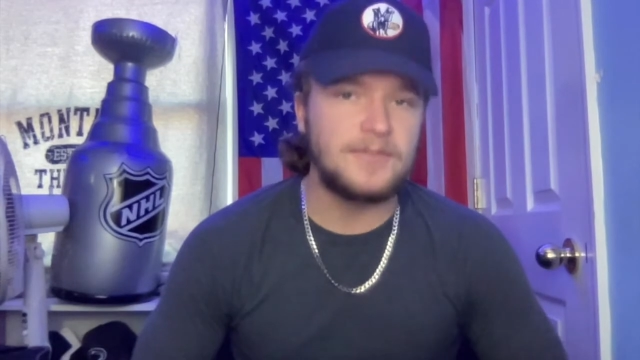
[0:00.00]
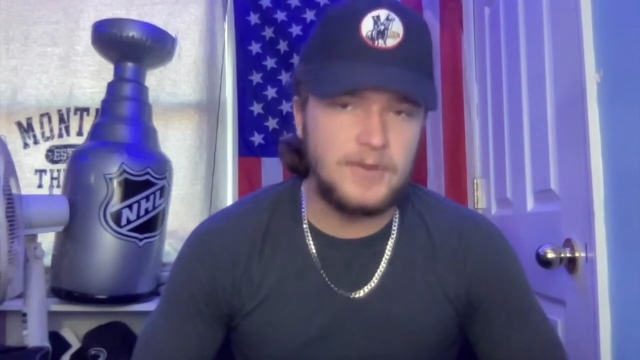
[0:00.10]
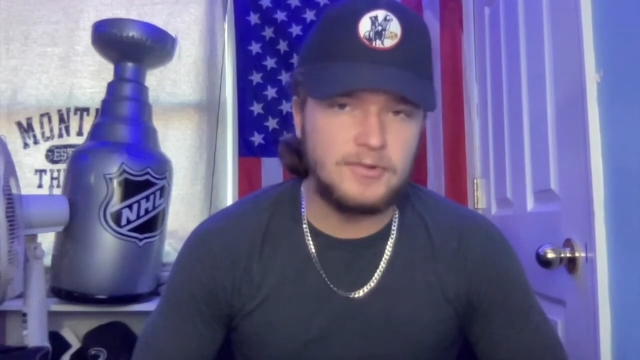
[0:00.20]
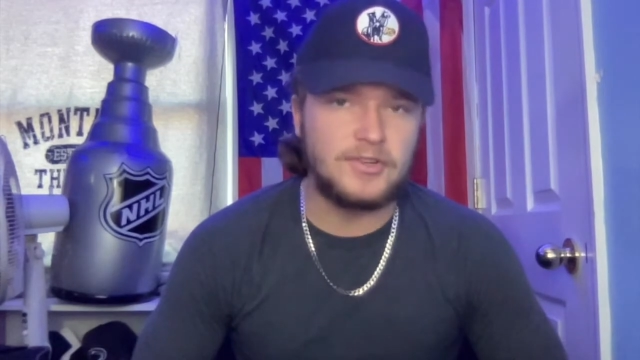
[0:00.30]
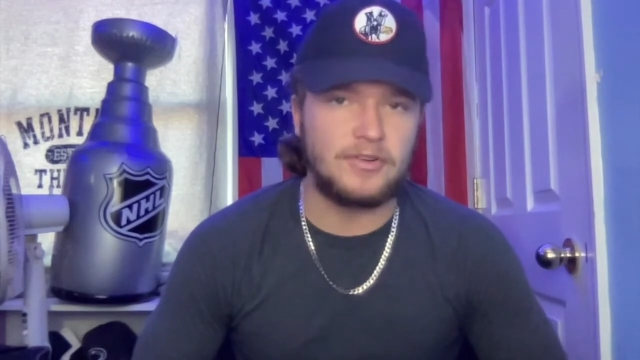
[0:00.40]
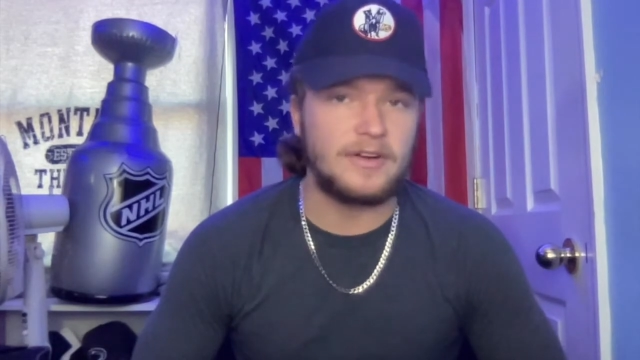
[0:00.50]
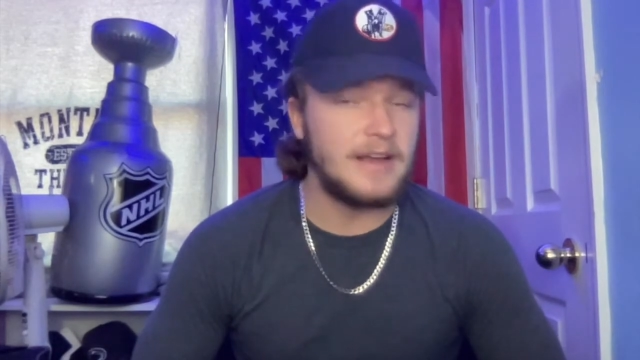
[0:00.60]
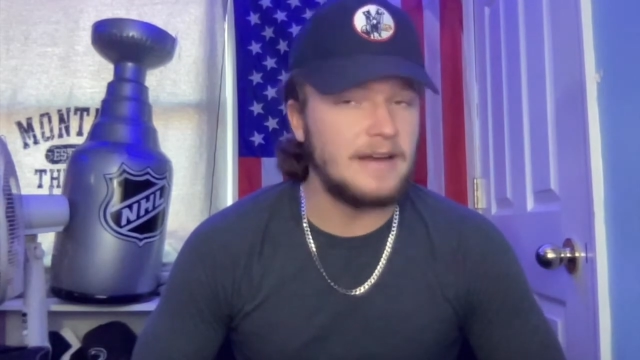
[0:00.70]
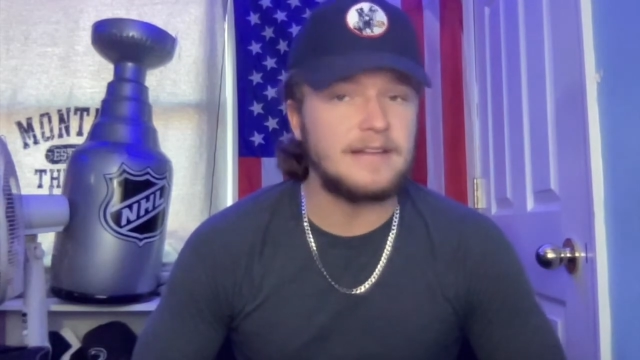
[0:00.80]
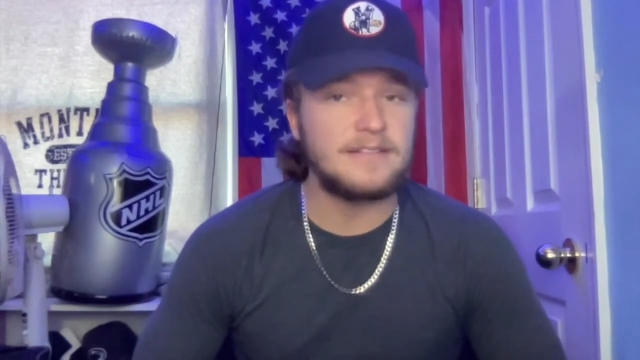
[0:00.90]
future.
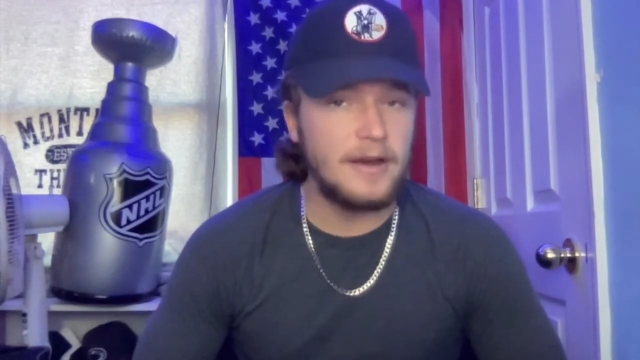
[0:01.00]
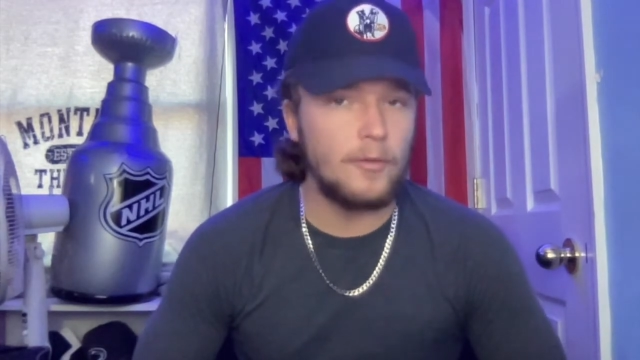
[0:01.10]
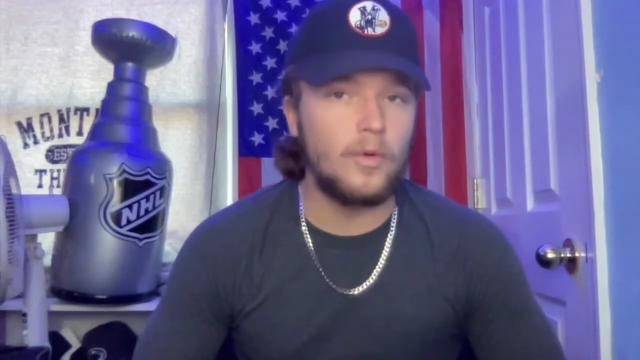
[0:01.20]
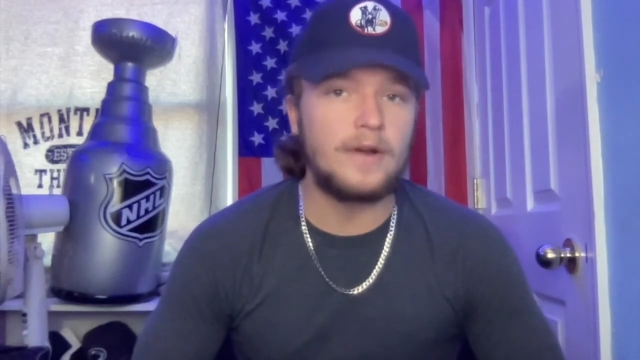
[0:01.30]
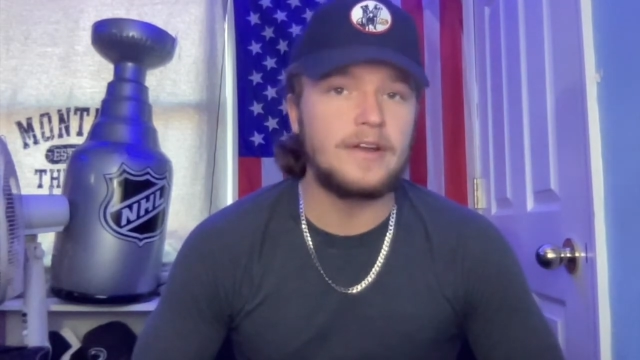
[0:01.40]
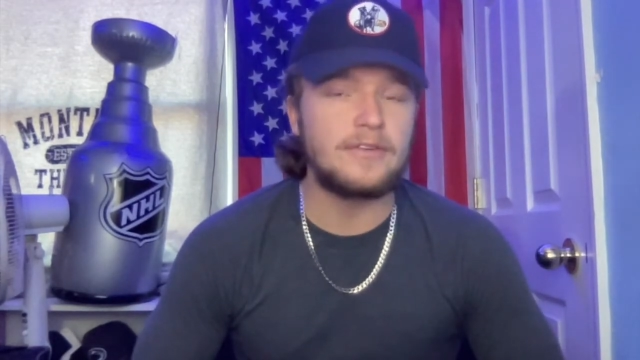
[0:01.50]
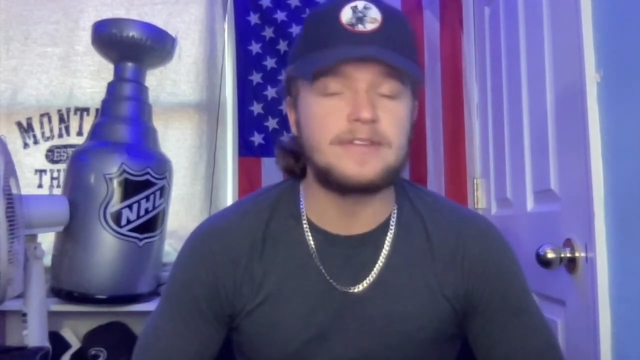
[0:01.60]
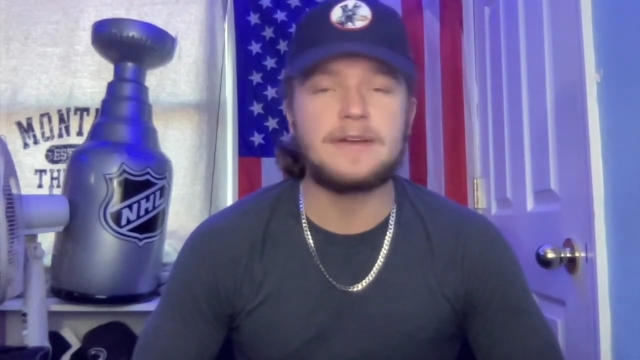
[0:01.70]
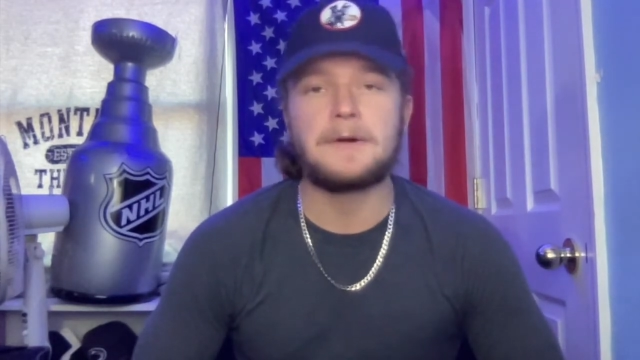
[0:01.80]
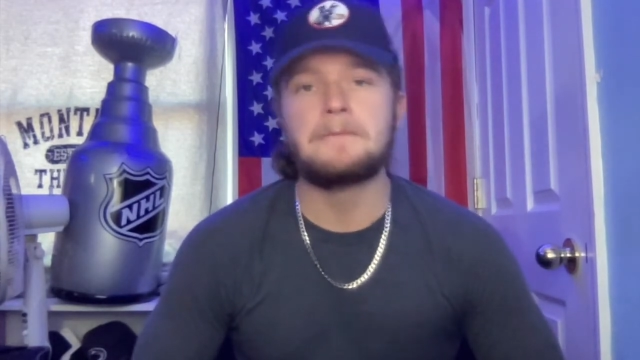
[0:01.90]
Again, he signed a one-year
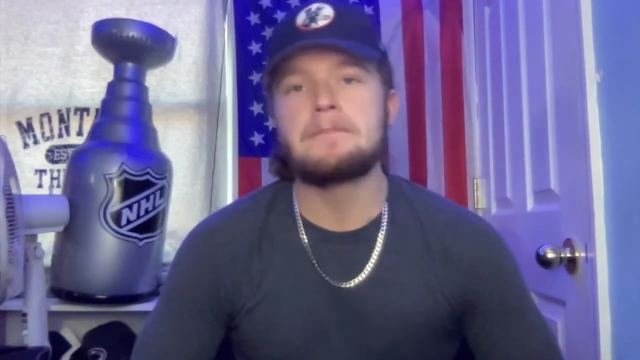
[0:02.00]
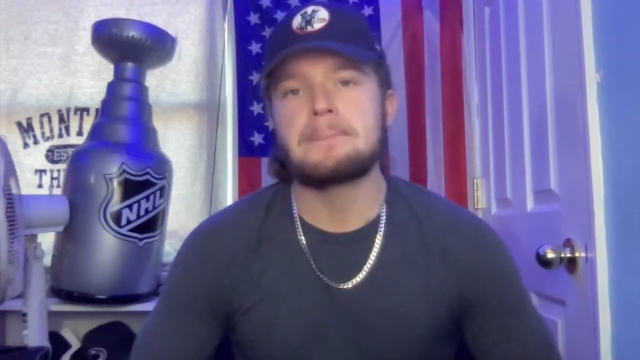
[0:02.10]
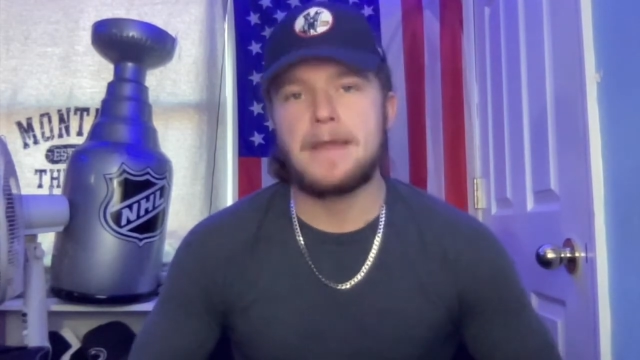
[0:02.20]
deal